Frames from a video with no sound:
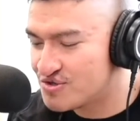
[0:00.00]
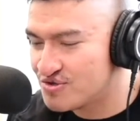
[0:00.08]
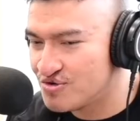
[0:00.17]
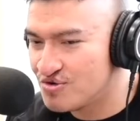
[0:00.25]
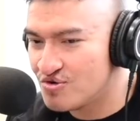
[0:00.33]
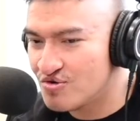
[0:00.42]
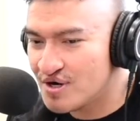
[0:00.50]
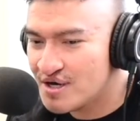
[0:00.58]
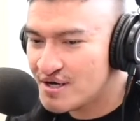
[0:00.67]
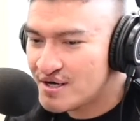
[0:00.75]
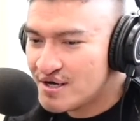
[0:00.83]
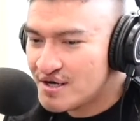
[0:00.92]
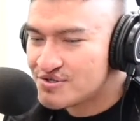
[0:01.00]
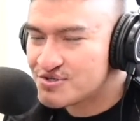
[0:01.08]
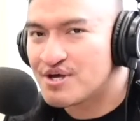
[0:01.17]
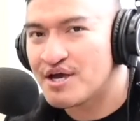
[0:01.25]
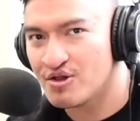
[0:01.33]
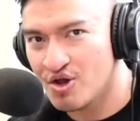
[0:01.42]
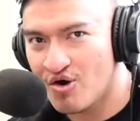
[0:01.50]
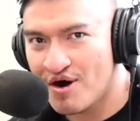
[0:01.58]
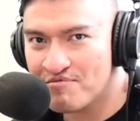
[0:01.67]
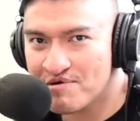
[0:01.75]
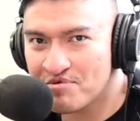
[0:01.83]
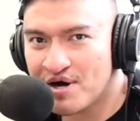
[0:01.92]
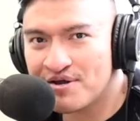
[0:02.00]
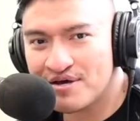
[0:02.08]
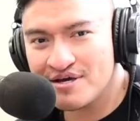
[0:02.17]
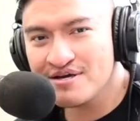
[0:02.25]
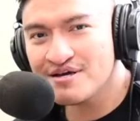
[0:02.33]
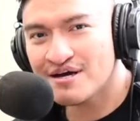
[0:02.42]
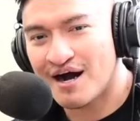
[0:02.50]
to say hello, everybody.